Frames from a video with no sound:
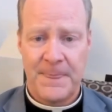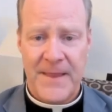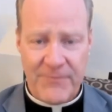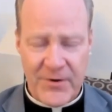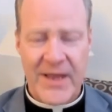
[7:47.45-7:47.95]

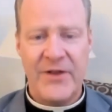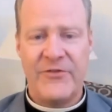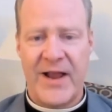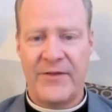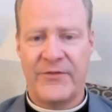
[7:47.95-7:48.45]
If you get a
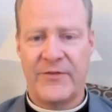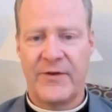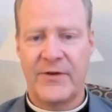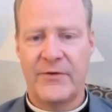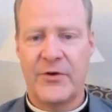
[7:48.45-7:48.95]
chance
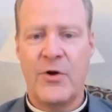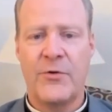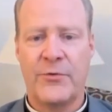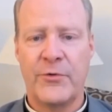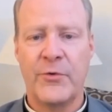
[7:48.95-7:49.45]
to go
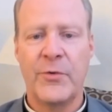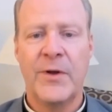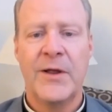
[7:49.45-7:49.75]
through